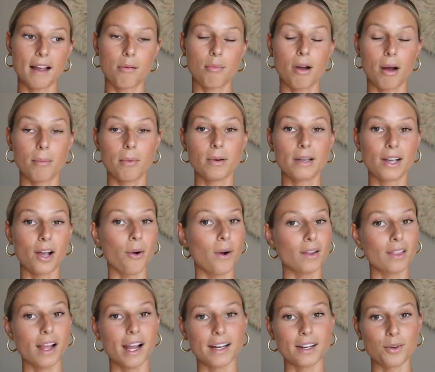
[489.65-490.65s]
I'll probably go
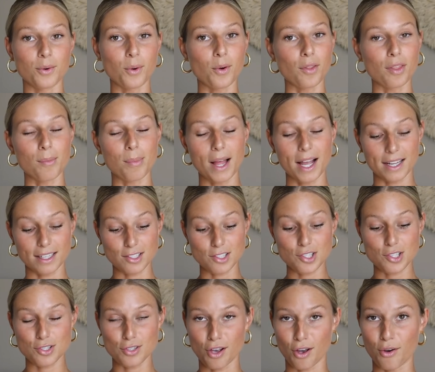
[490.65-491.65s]
online and order the black. It's
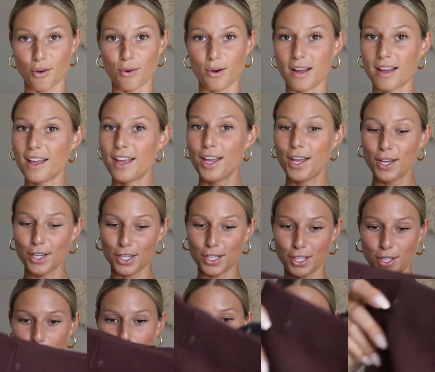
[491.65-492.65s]
so
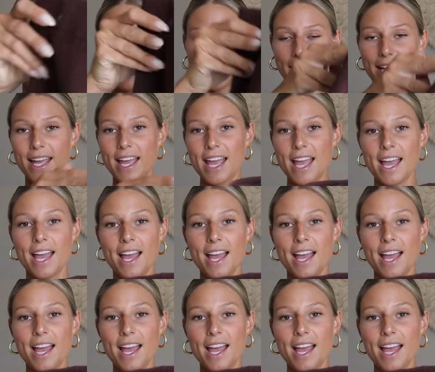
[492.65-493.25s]
cute. I feel like